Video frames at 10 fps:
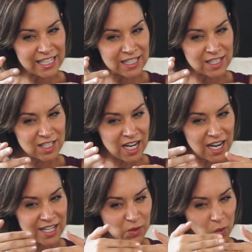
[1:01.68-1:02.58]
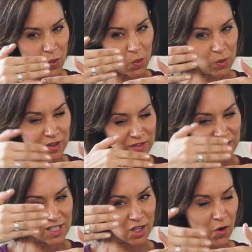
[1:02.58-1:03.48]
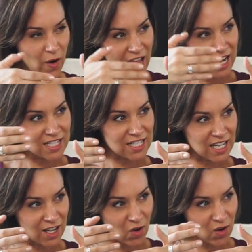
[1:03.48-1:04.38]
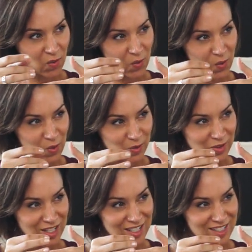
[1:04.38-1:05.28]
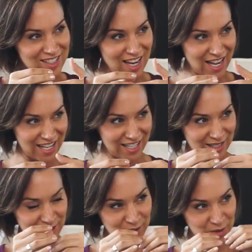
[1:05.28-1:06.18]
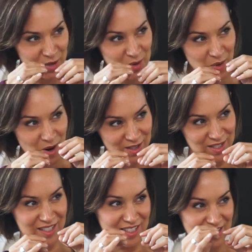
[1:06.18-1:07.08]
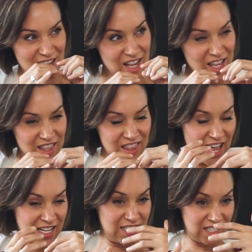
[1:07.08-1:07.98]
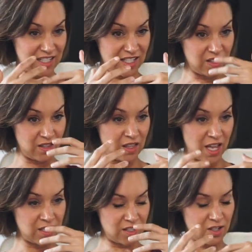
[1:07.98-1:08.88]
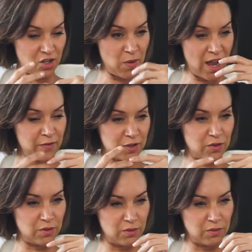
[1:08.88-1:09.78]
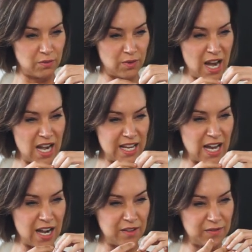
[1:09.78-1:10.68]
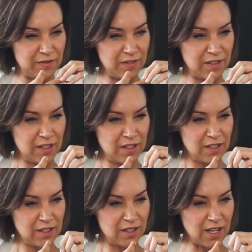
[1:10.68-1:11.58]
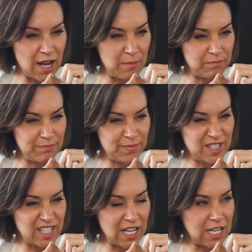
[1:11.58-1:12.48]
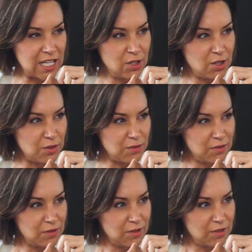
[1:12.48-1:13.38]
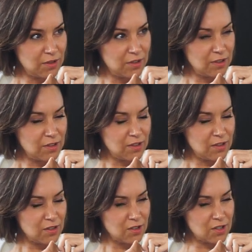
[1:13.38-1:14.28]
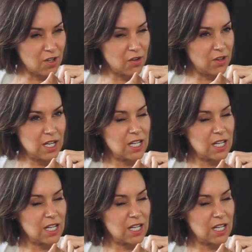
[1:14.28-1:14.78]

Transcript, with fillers: inside all of this grandeur are all these delicate little yes. nuances yes. that that you have to really kind of um, sink into. Mm. So